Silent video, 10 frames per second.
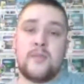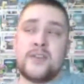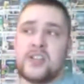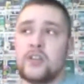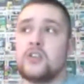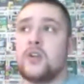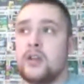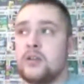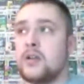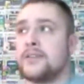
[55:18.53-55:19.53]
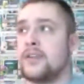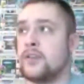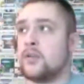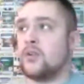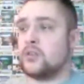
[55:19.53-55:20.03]
I've seen the trailer. I
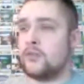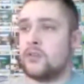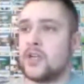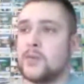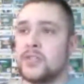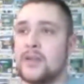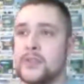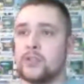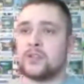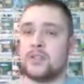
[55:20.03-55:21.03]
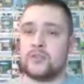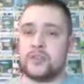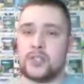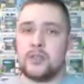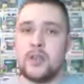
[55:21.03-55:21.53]
saw the commercial for it a couple of times. It looks
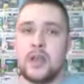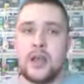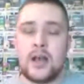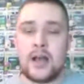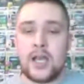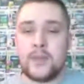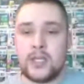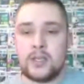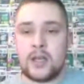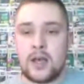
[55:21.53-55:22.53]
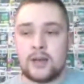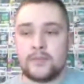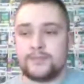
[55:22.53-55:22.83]
interesting. I mean,